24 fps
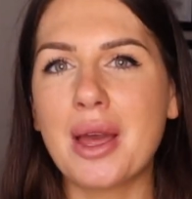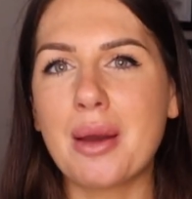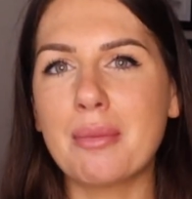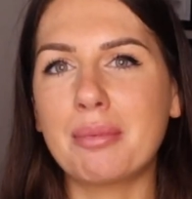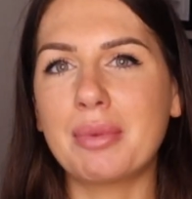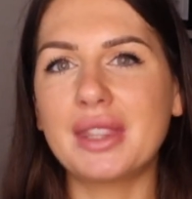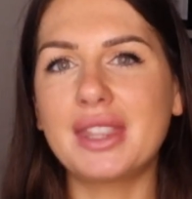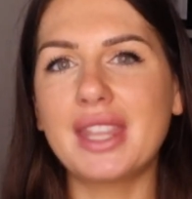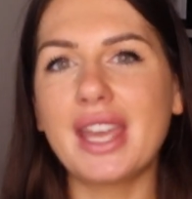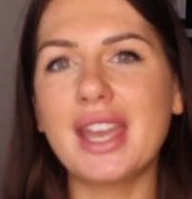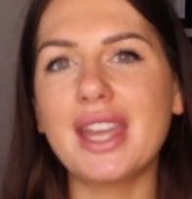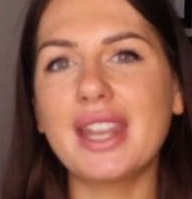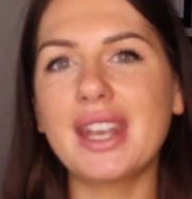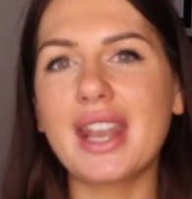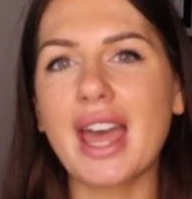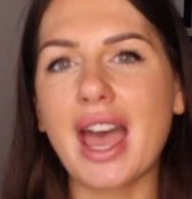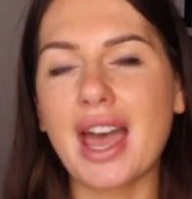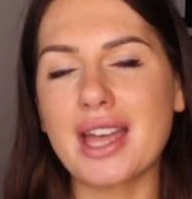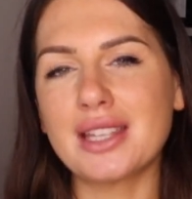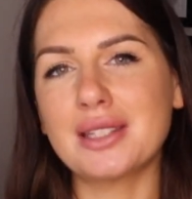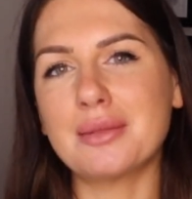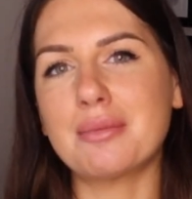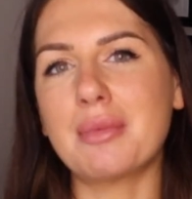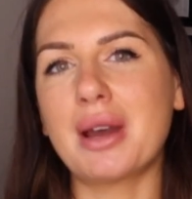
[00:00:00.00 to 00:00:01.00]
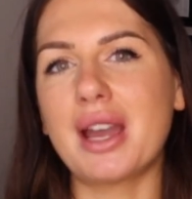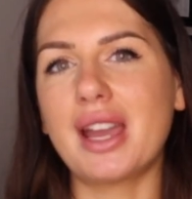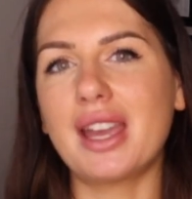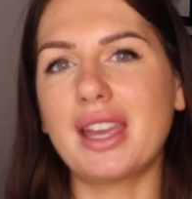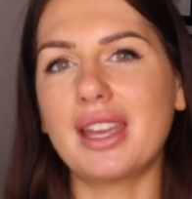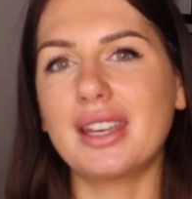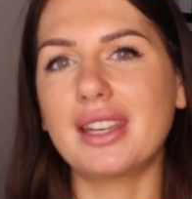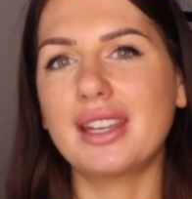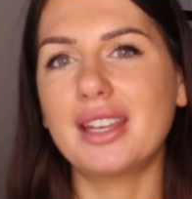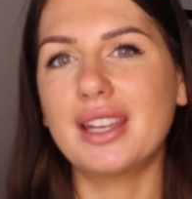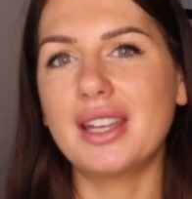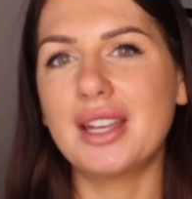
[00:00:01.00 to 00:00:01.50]
But then as
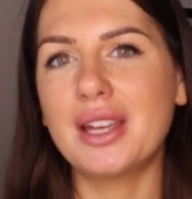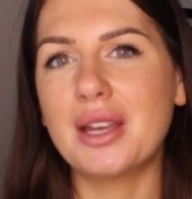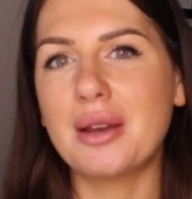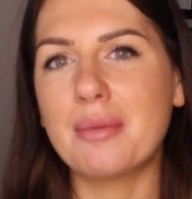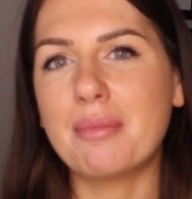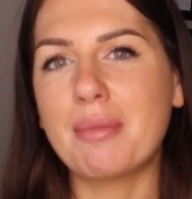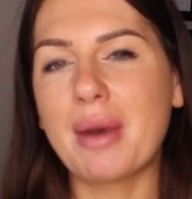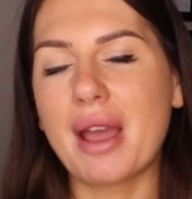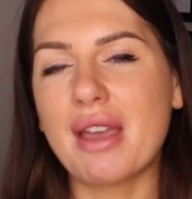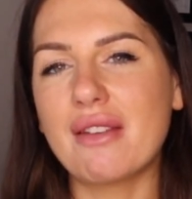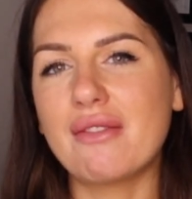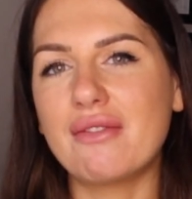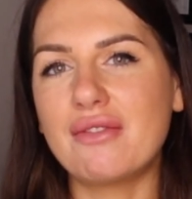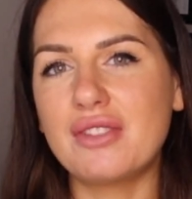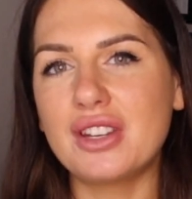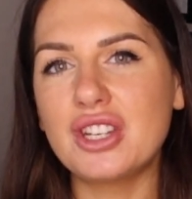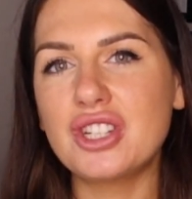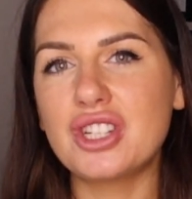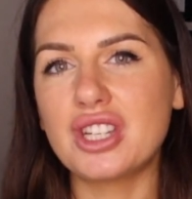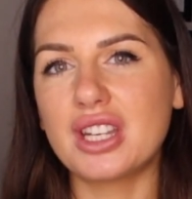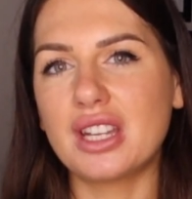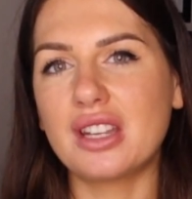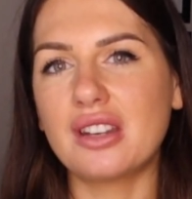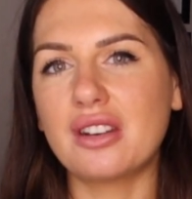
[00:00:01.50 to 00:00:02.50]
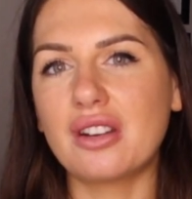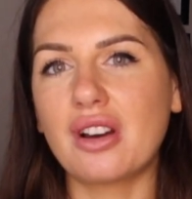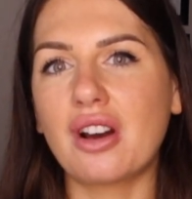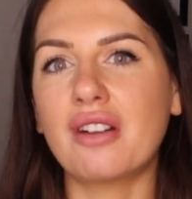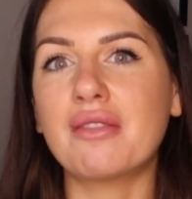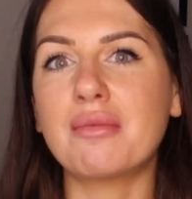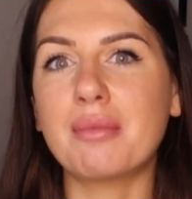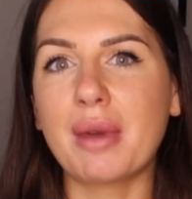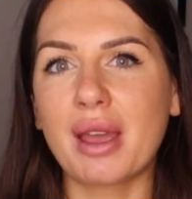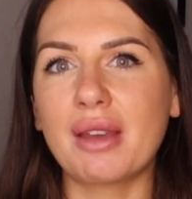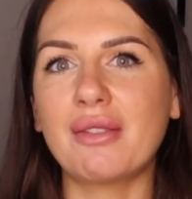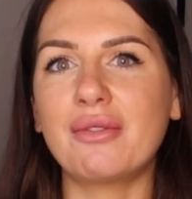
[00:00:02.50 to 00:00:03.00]
my vision
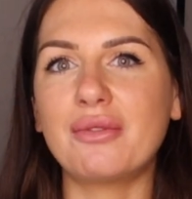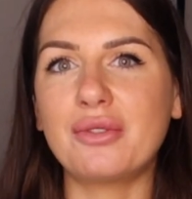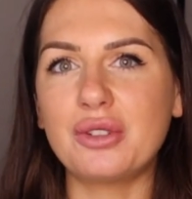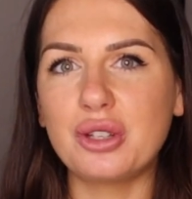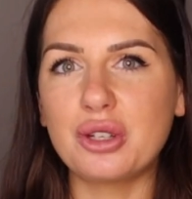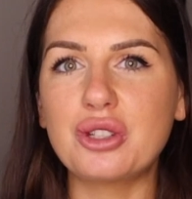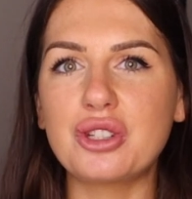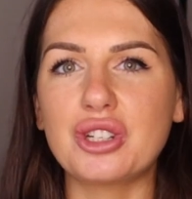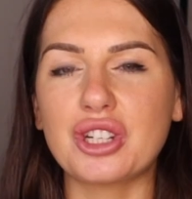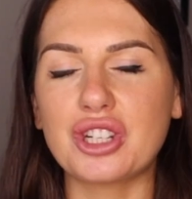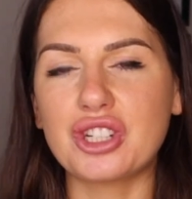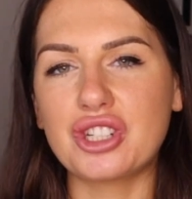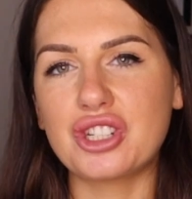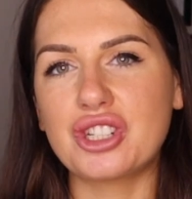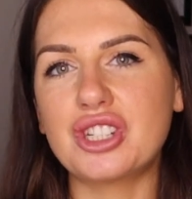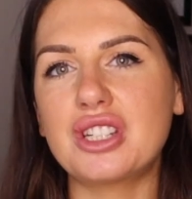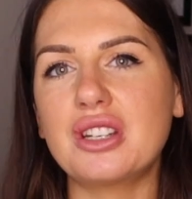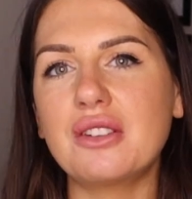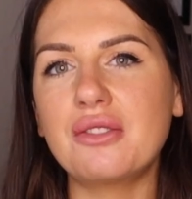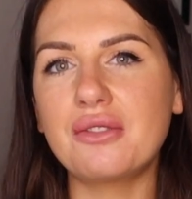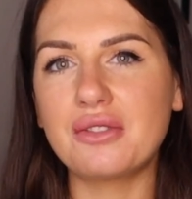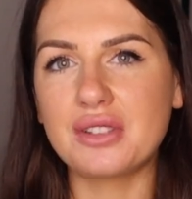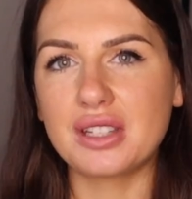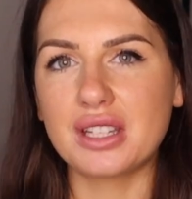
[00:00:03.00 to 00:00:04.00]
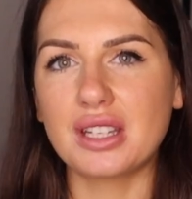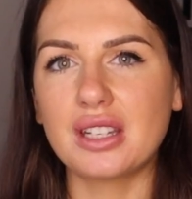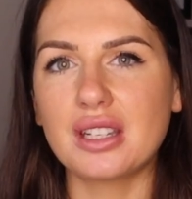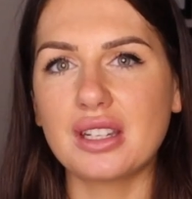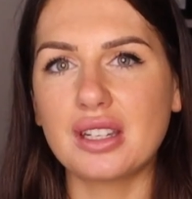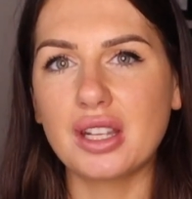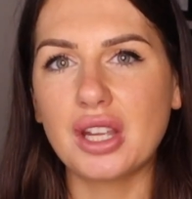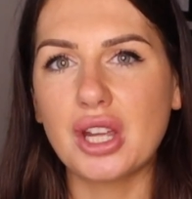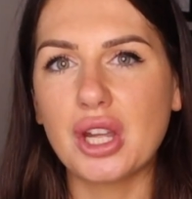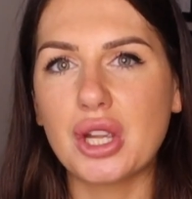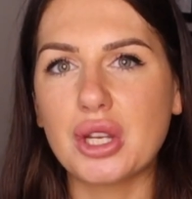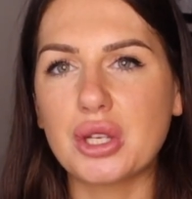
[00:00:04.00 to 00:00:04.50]
of my future shifted